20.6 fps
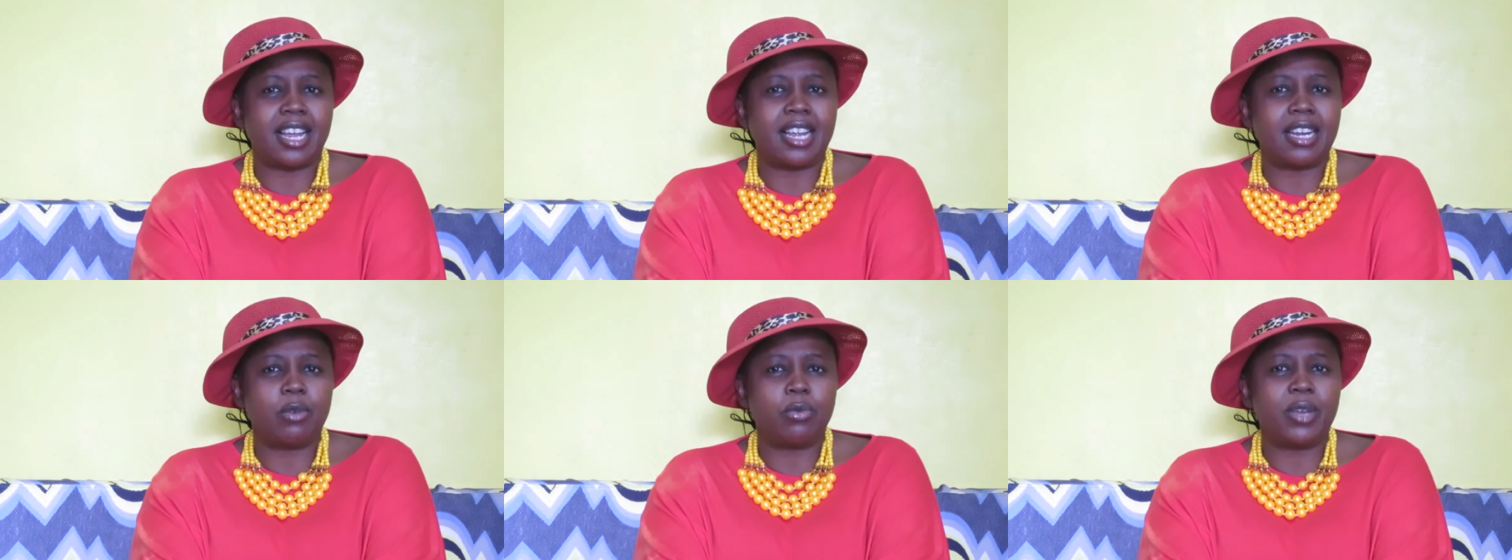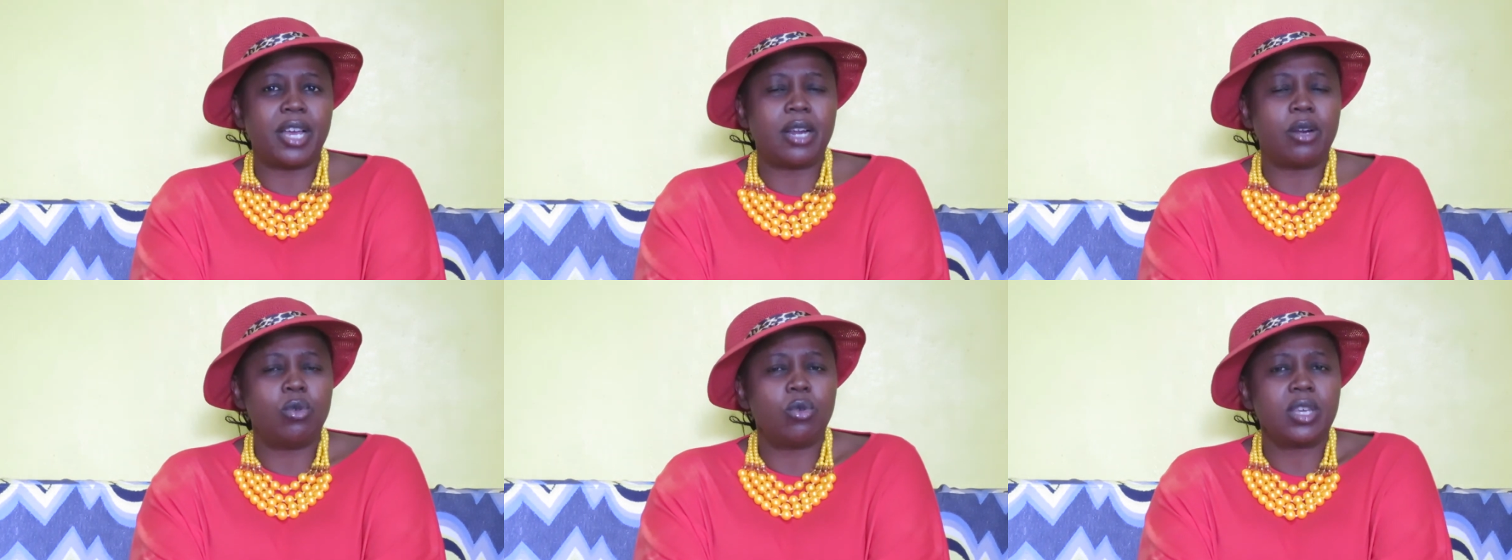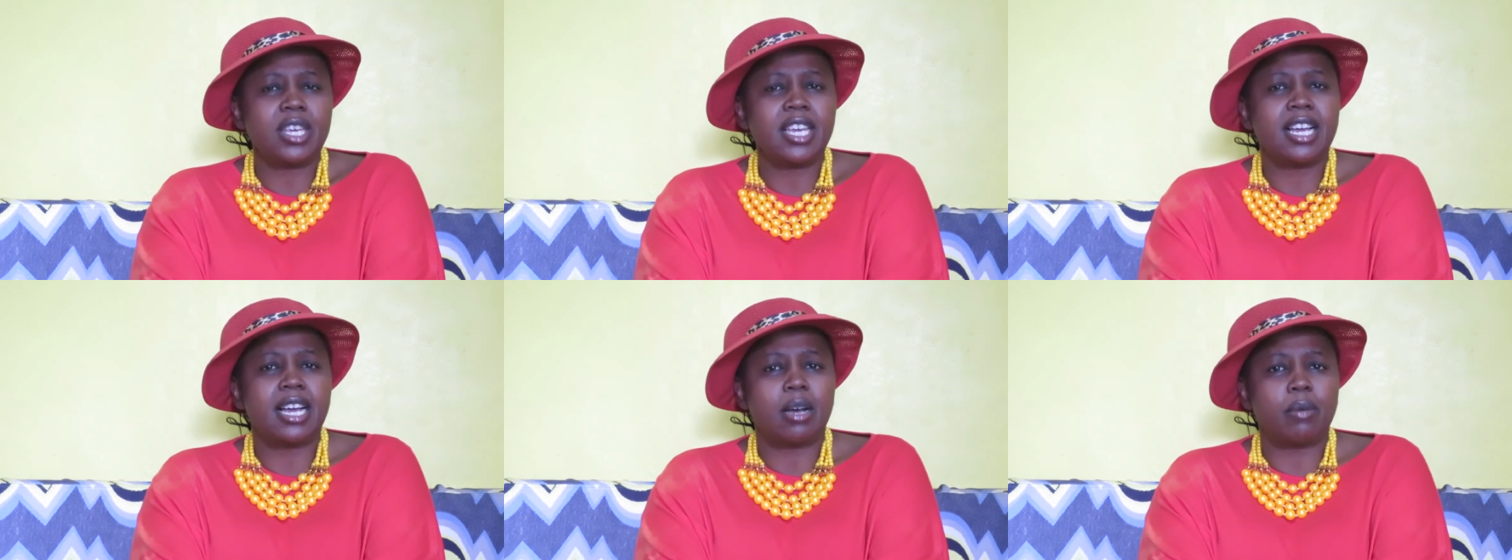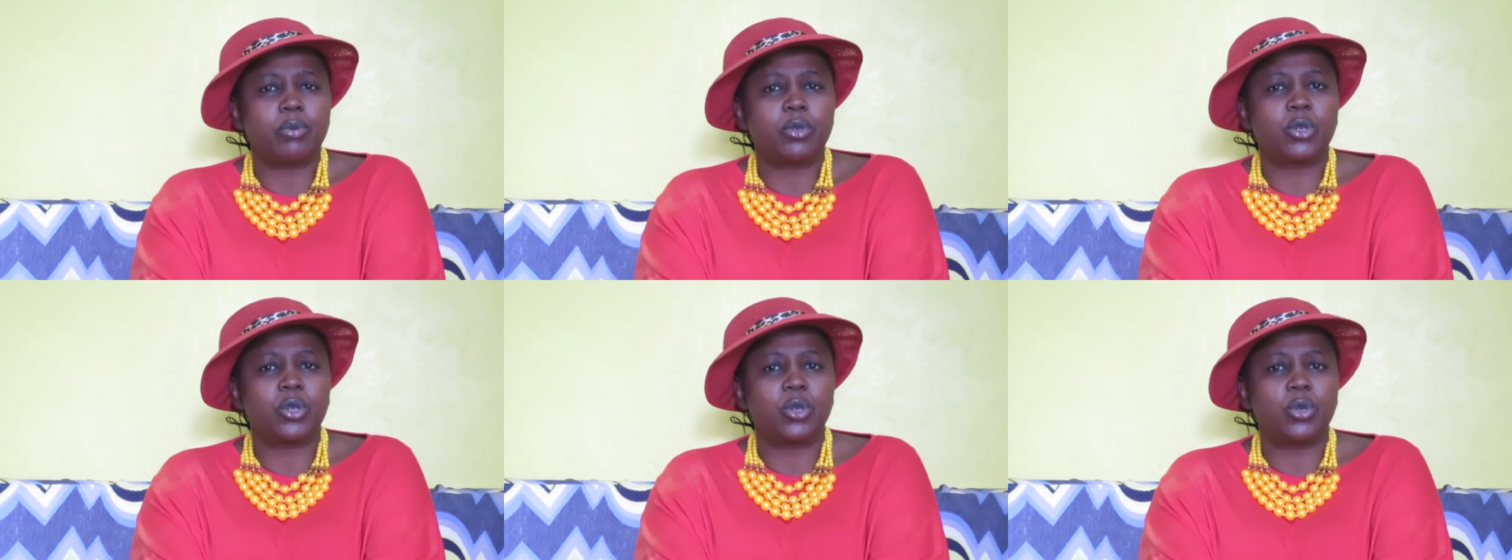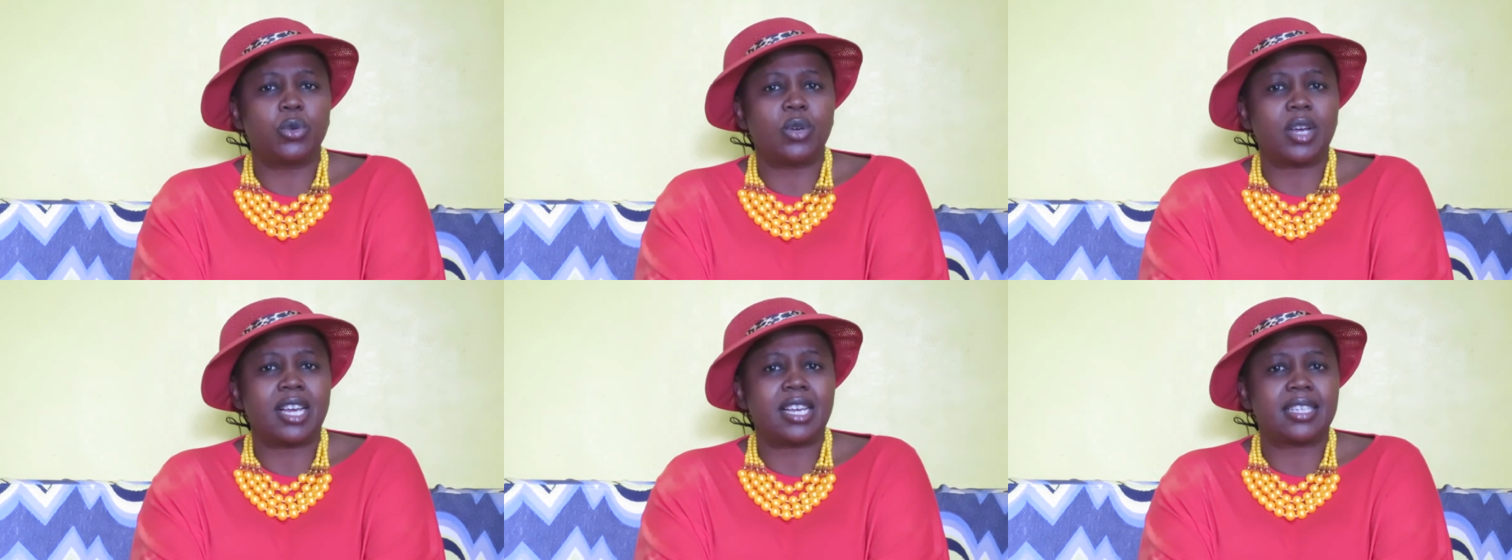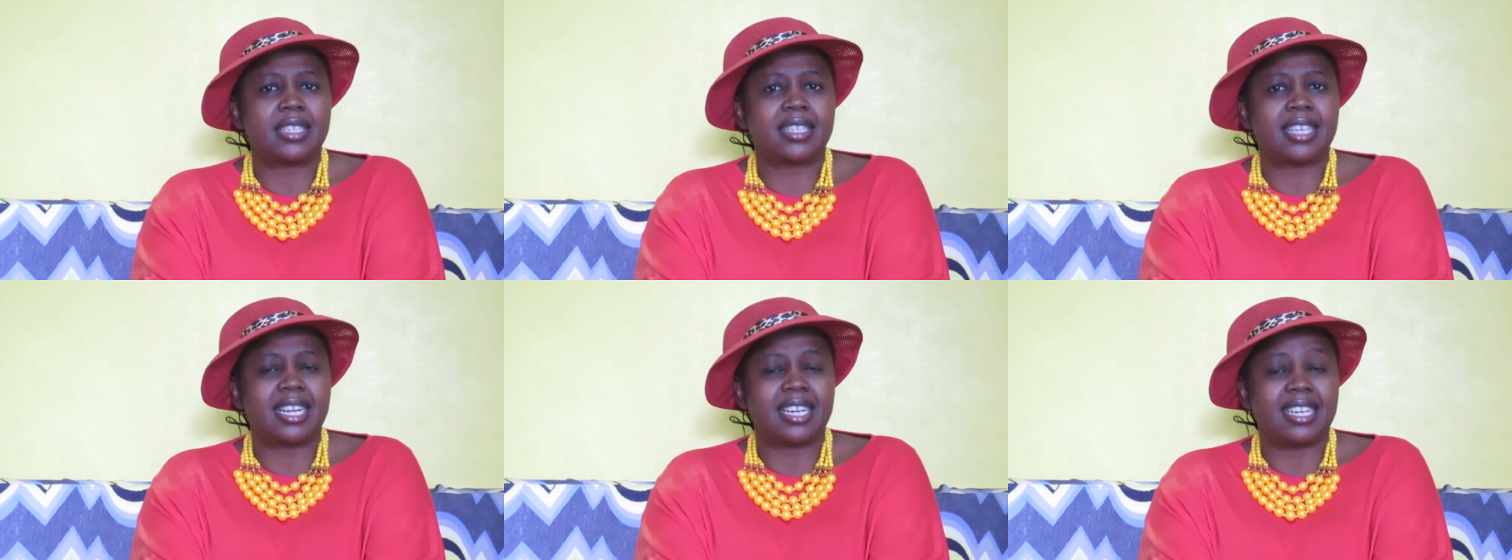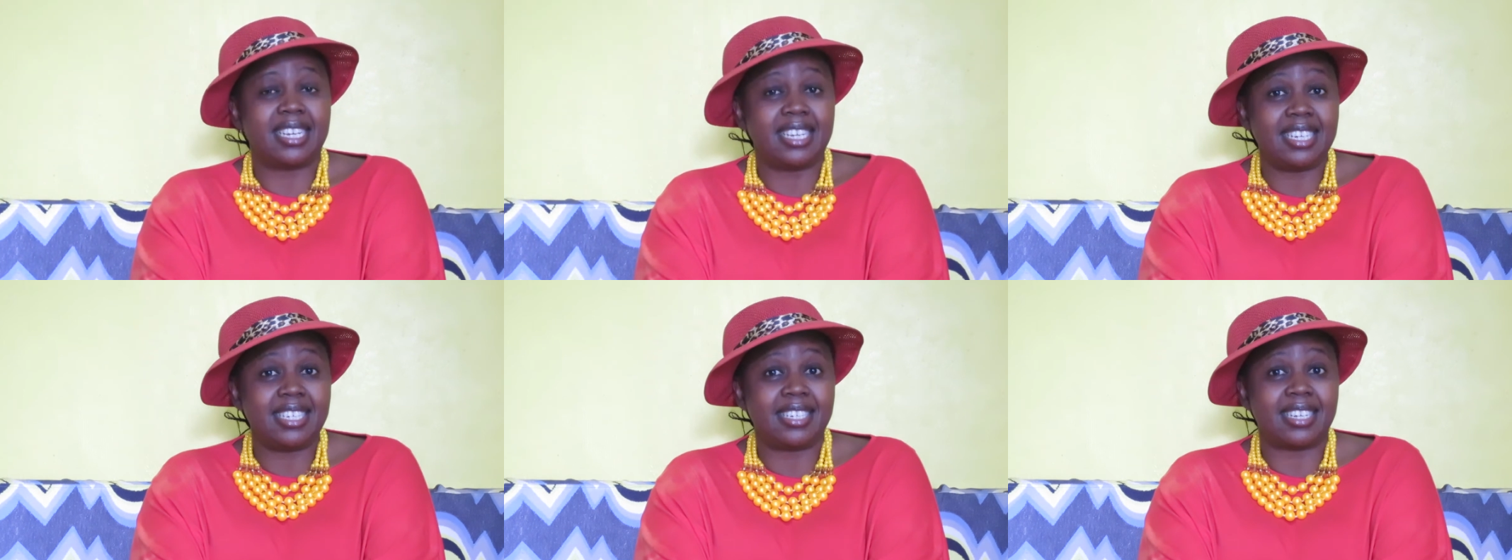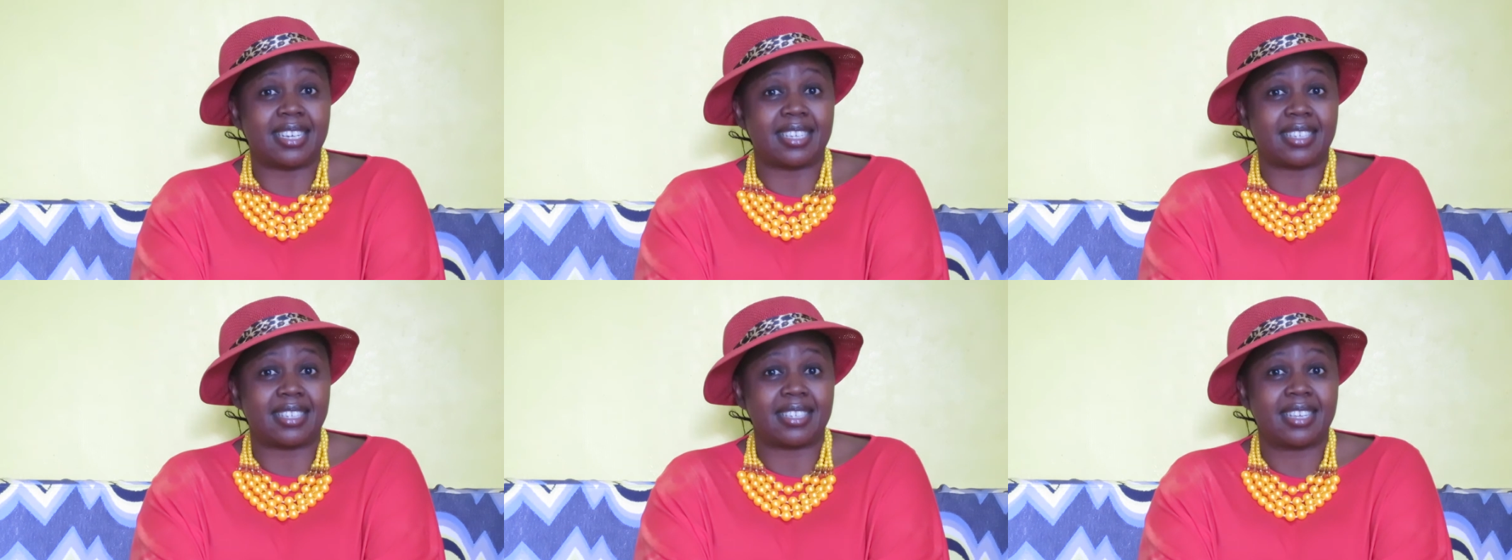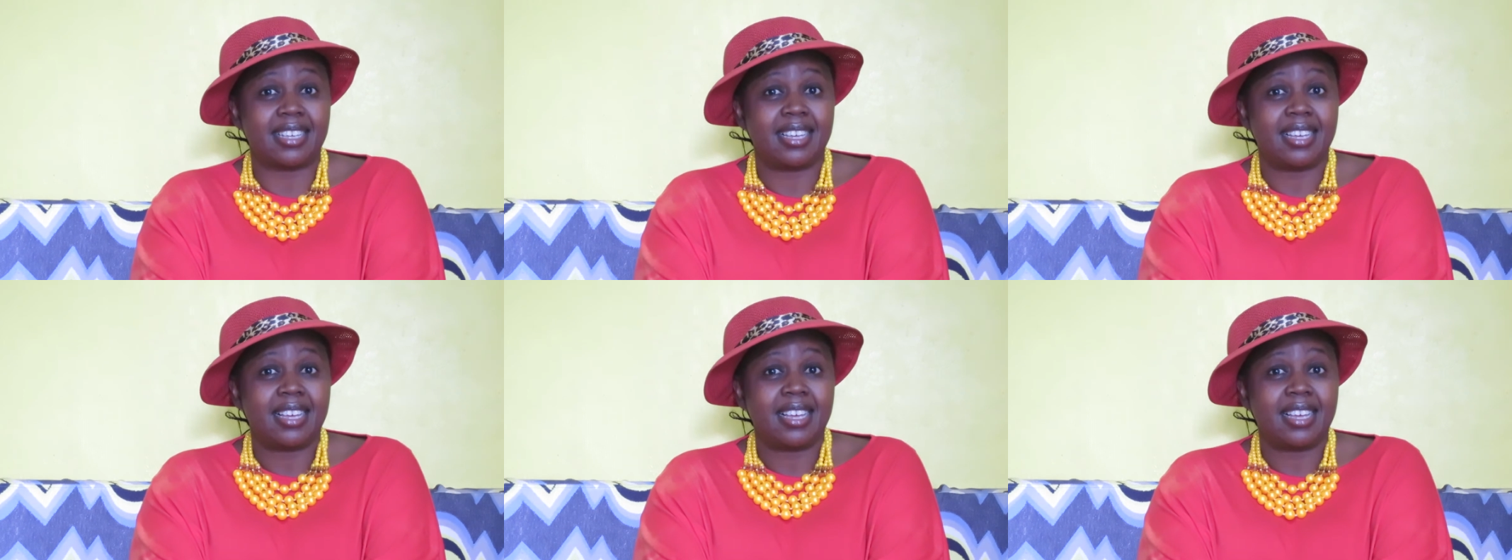and we are looking up to you as the leaders.